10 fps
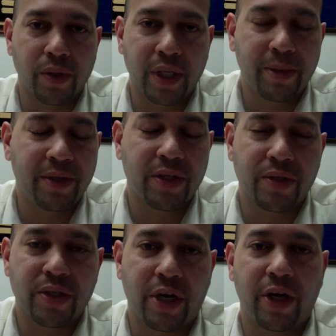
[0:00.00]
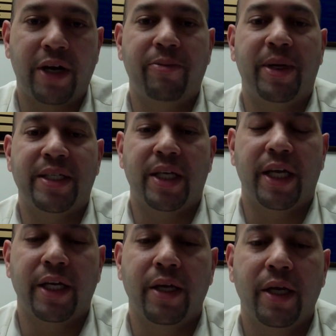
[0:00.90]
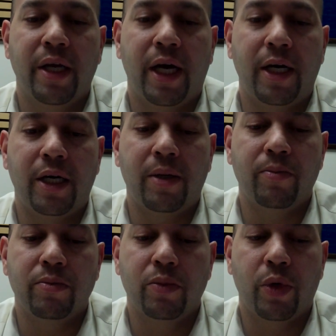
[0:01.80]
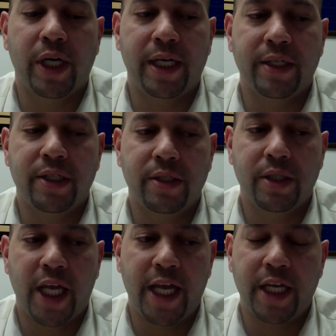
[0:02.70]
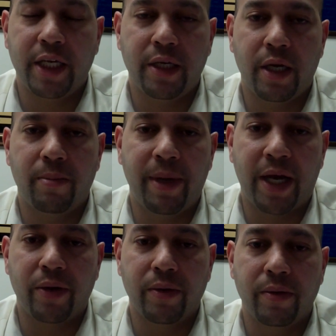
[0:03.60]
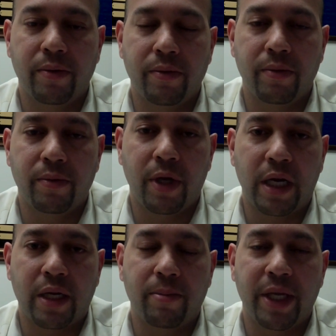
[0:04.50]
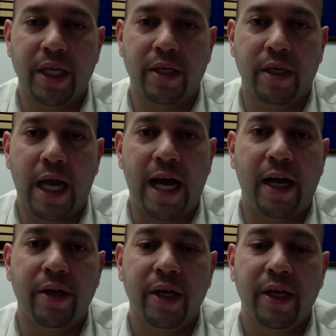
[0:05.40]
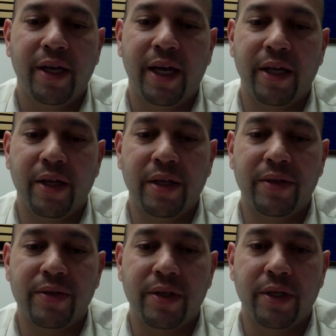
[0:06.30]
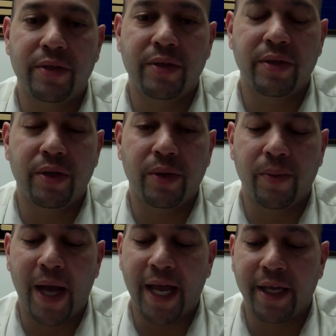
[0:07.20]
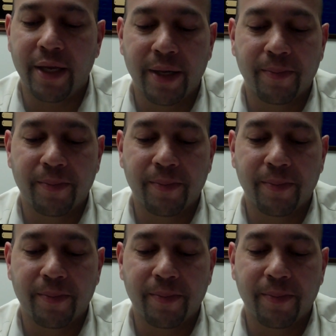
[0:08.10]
And let me just start off by saying what I say about Huckabee and God is in no way